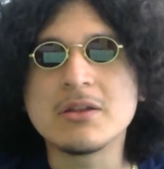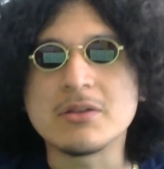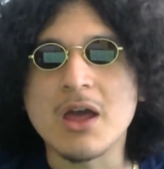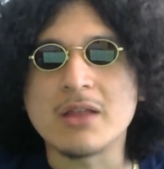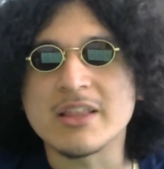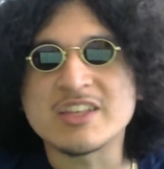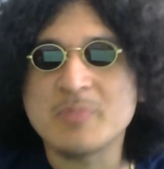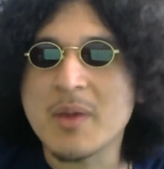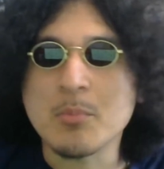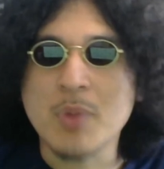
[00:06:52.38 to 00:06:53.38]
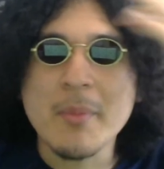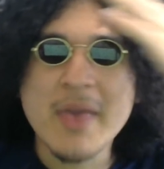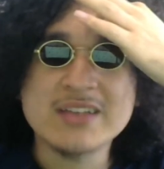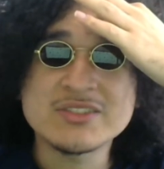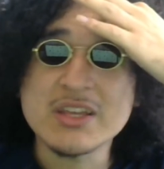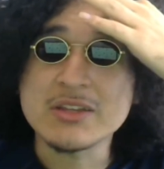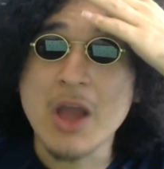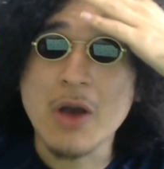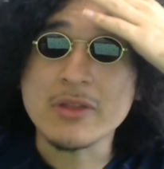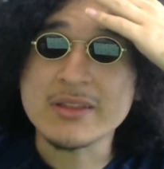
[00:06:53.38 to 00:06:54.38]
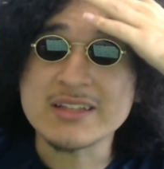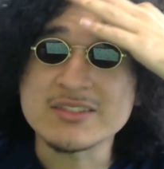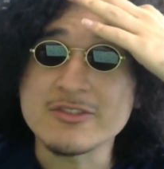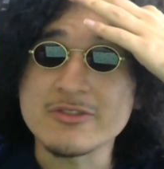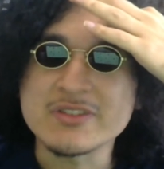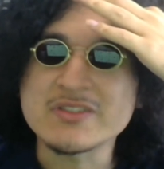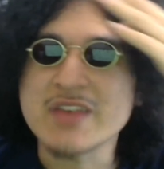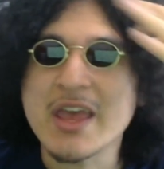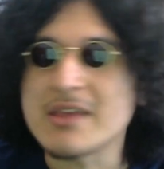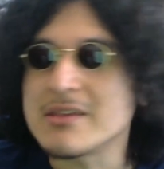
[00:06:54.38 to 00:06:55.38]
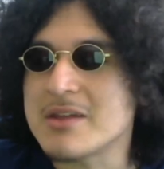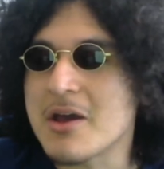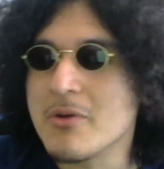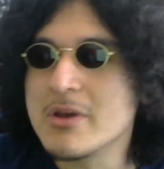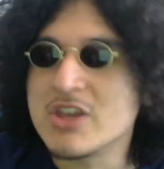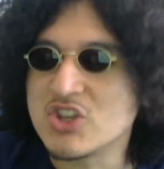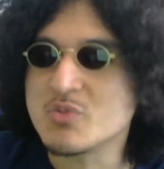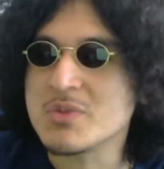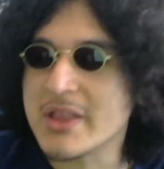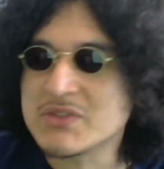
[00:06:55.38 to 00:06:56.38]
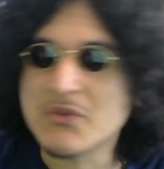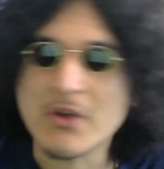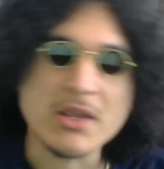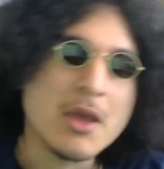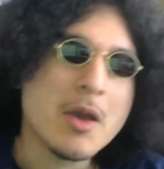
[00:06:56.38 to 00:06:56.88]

No, less bombastic? No, like, that's literally saying, you know, he should be less funny.